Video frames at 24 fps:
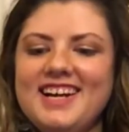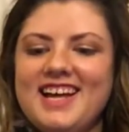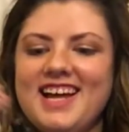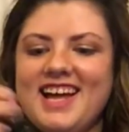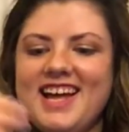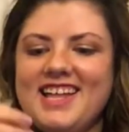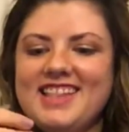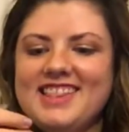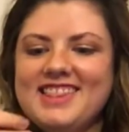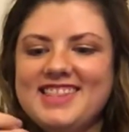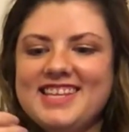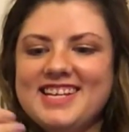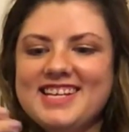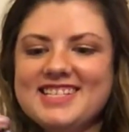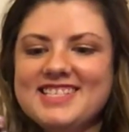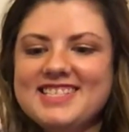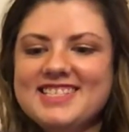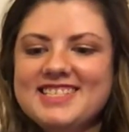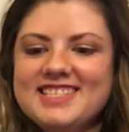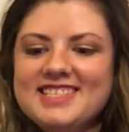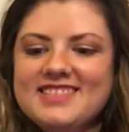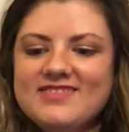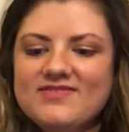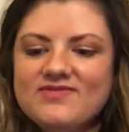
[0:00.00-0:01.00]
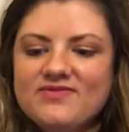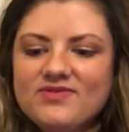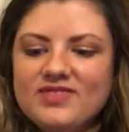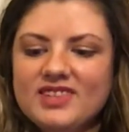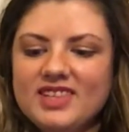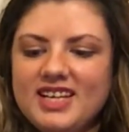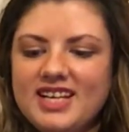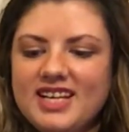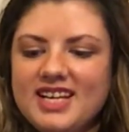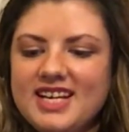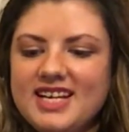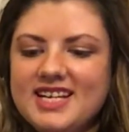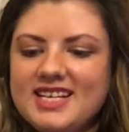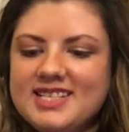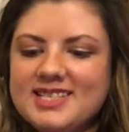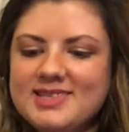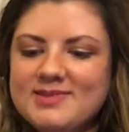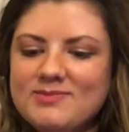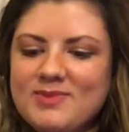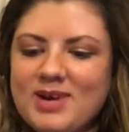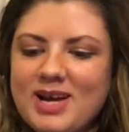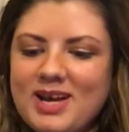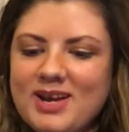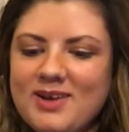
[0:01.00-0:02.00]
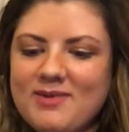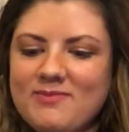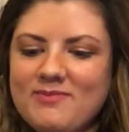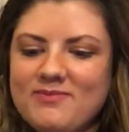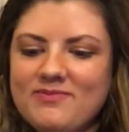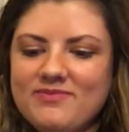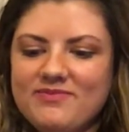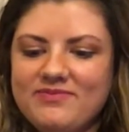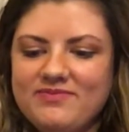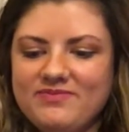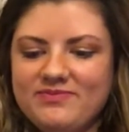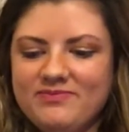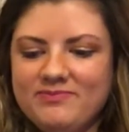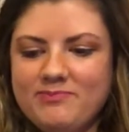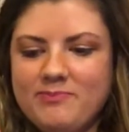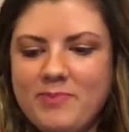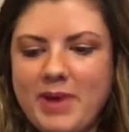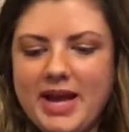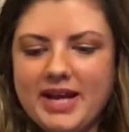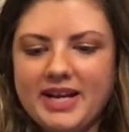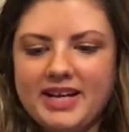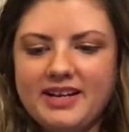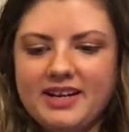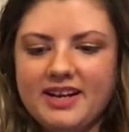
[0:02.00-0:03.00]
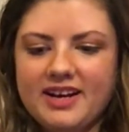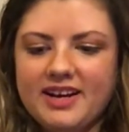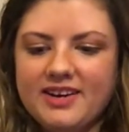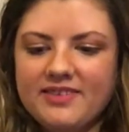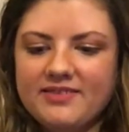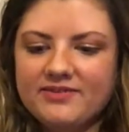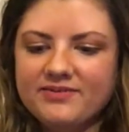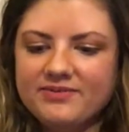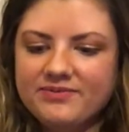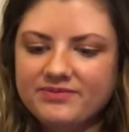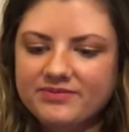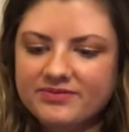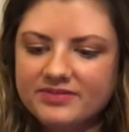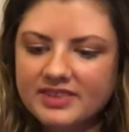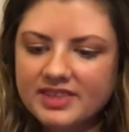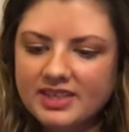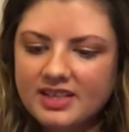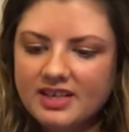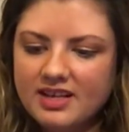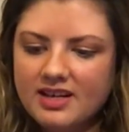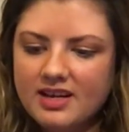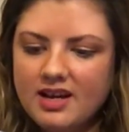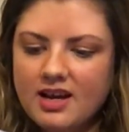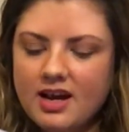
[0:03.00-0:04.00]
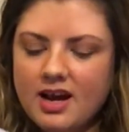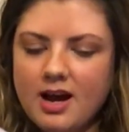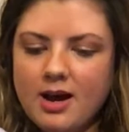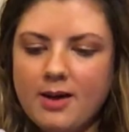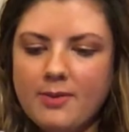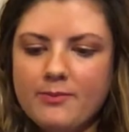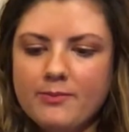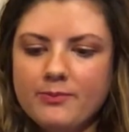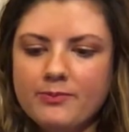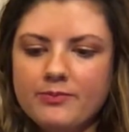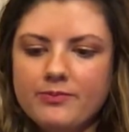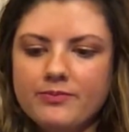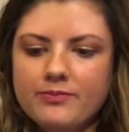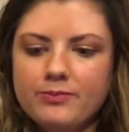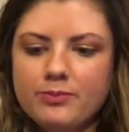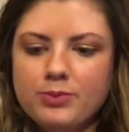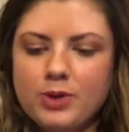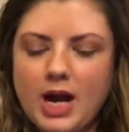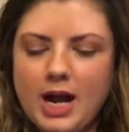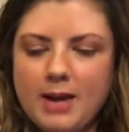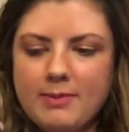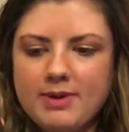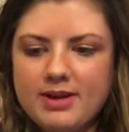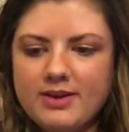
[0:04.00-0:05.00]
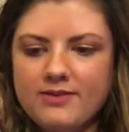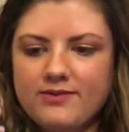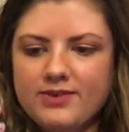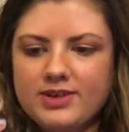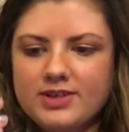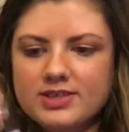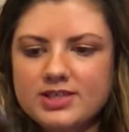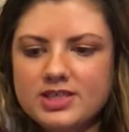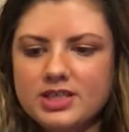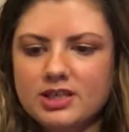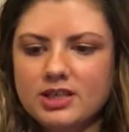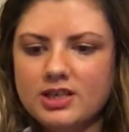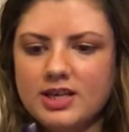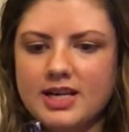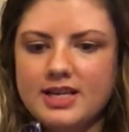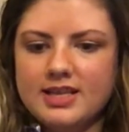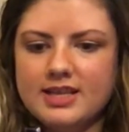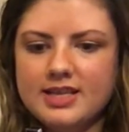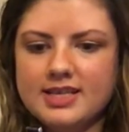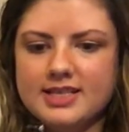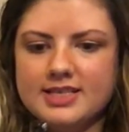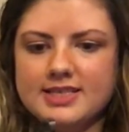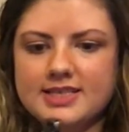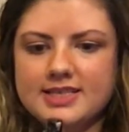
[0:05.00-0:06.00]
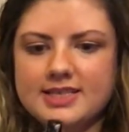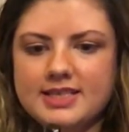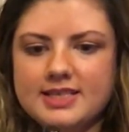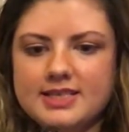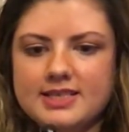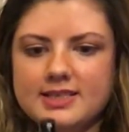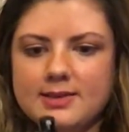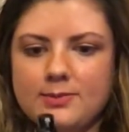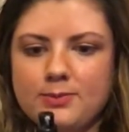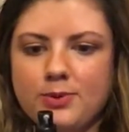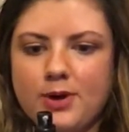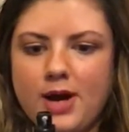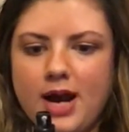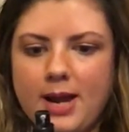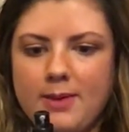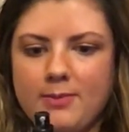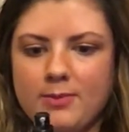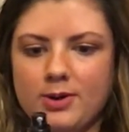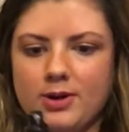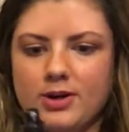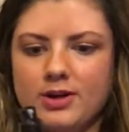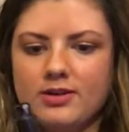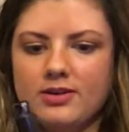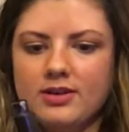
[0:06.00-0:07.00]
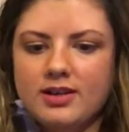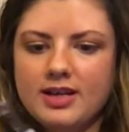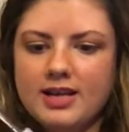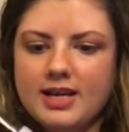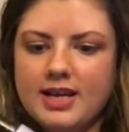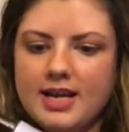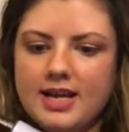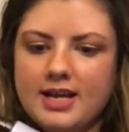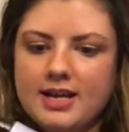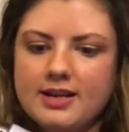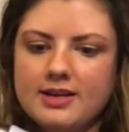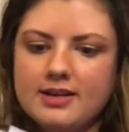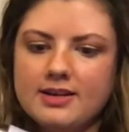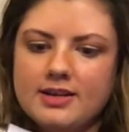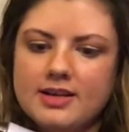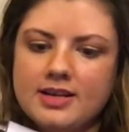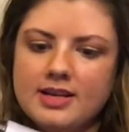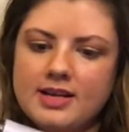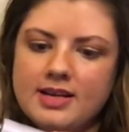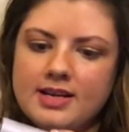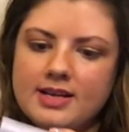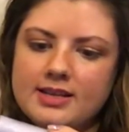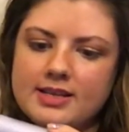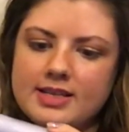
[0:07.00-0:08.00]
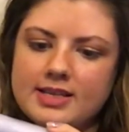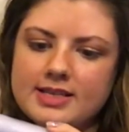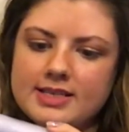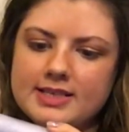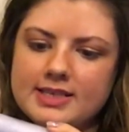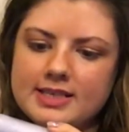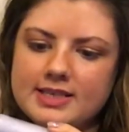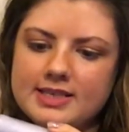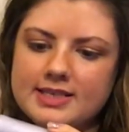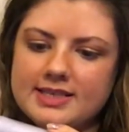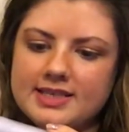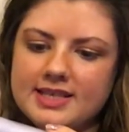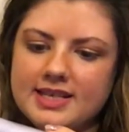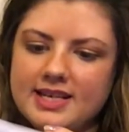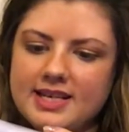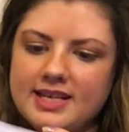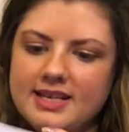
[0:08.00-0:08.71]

And this is my Becca priming filter, and this is a primer, and this is